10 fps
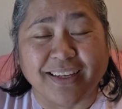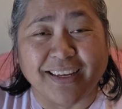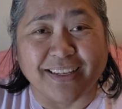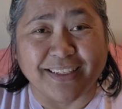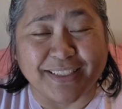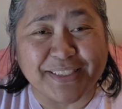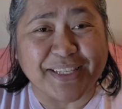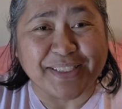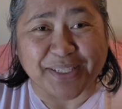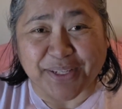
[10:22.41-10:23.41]
And
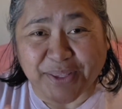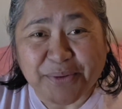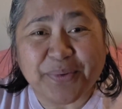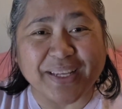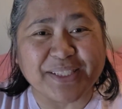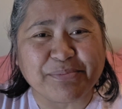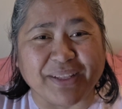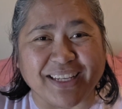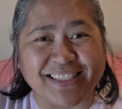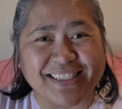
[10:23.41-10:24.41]
it's another wings
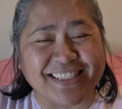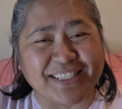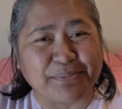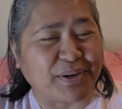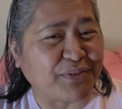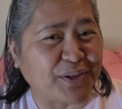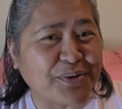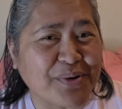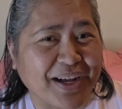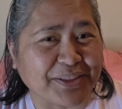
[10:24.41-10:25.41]
place. It's Buffalo
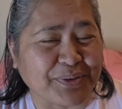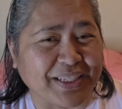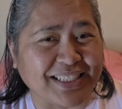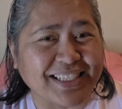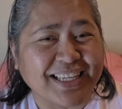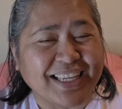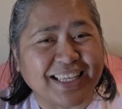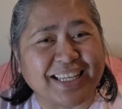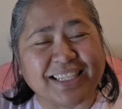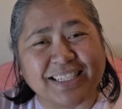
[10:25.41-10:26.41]
Wild Wings.
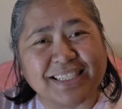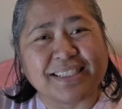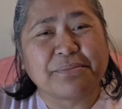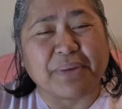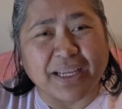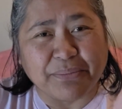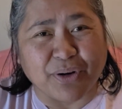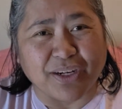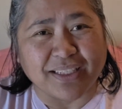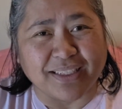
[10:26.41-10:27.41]
And at least in my
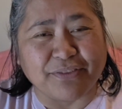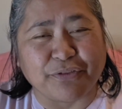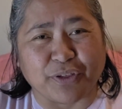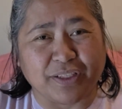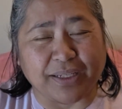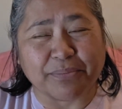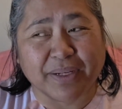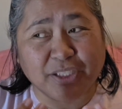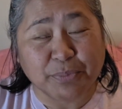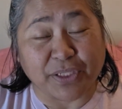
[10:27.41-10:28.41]
market for my
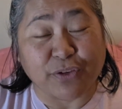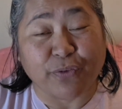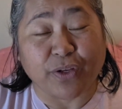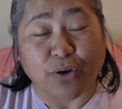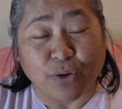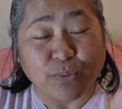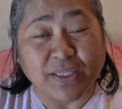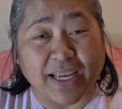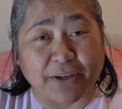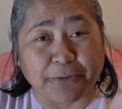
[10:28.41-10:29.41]
specific
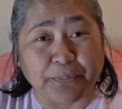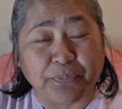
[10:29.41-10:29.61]
hometown,